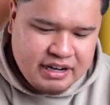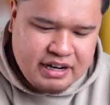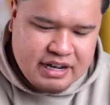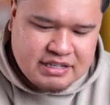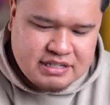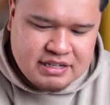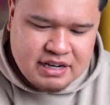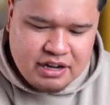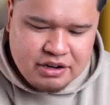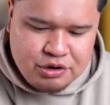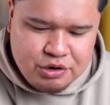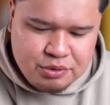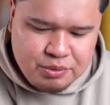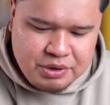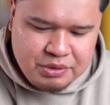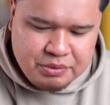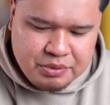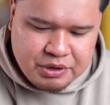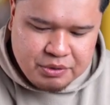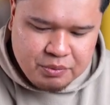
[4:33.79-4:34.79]
It's not who we
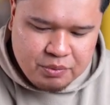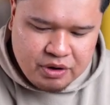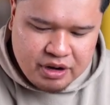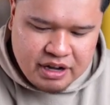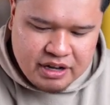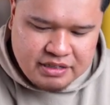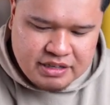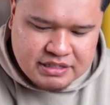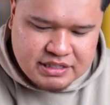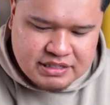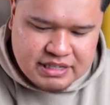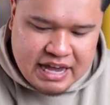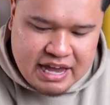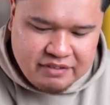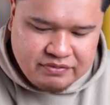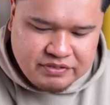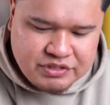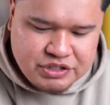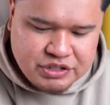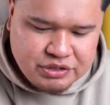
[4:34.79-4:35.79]
would want. This is
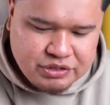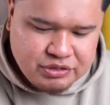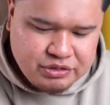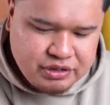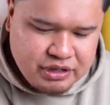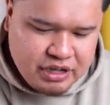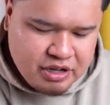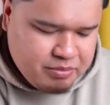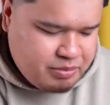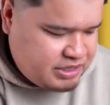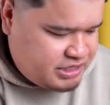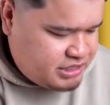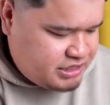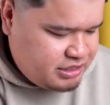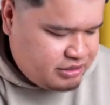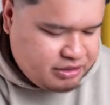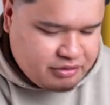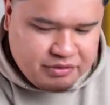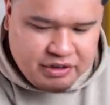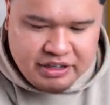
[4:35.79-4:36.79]
F2, but
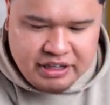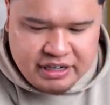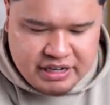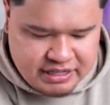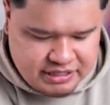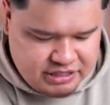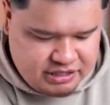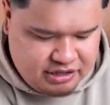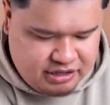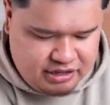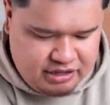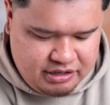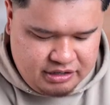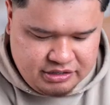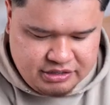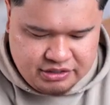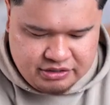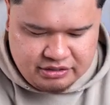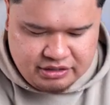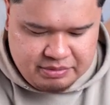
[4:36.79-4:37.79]
still a really nice card.
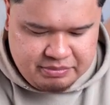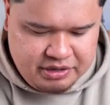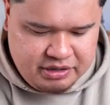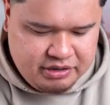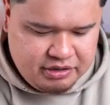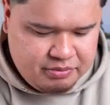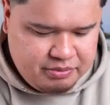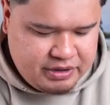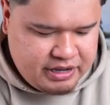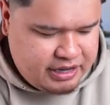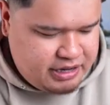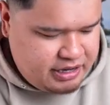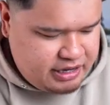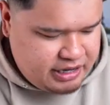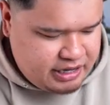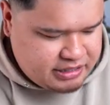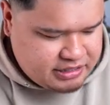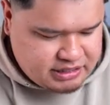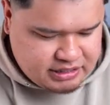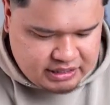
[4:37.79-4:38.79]
So let me go ahead
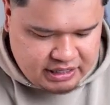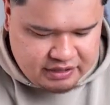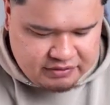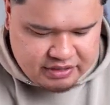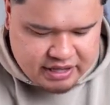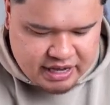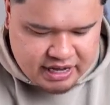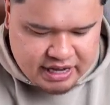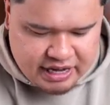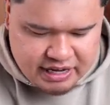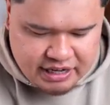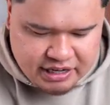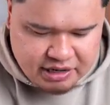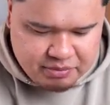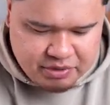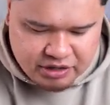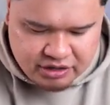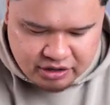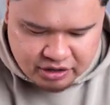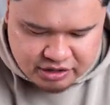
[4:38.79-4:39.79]
and sleeve that. Any
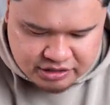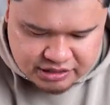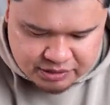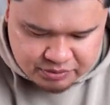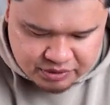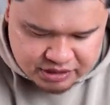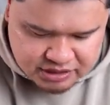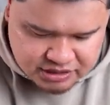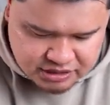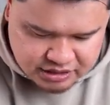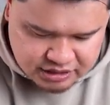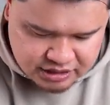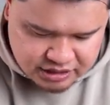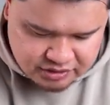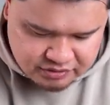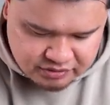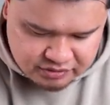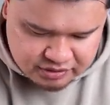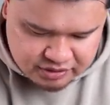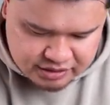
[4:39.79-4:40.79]
numbered cards I want to
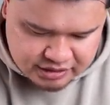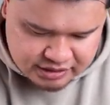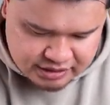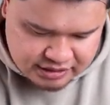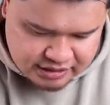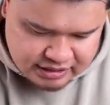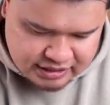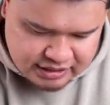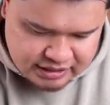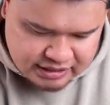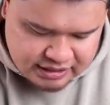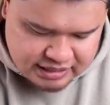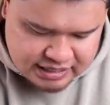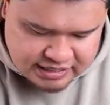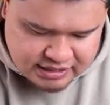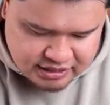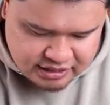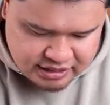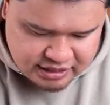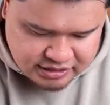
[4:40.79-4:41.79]
sleeve.
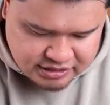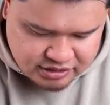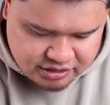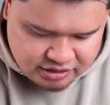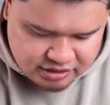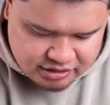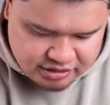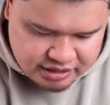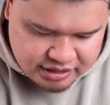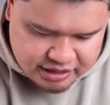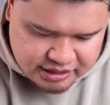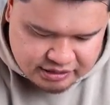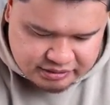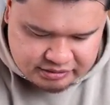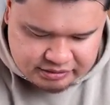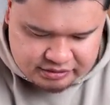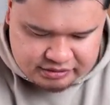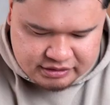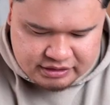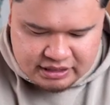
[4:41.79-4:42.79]
That's a nice card there.
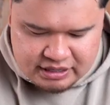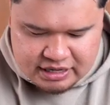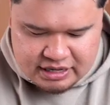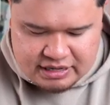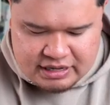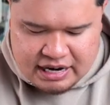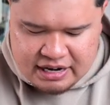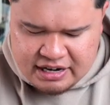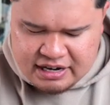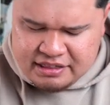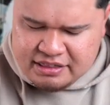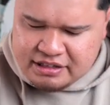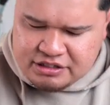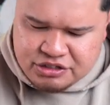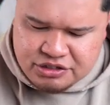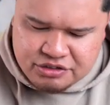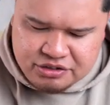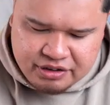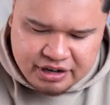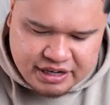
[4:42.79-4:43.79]
Not anything
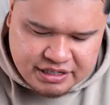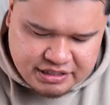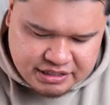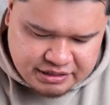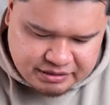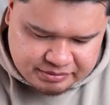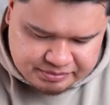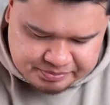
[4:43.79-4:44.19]
too crazy.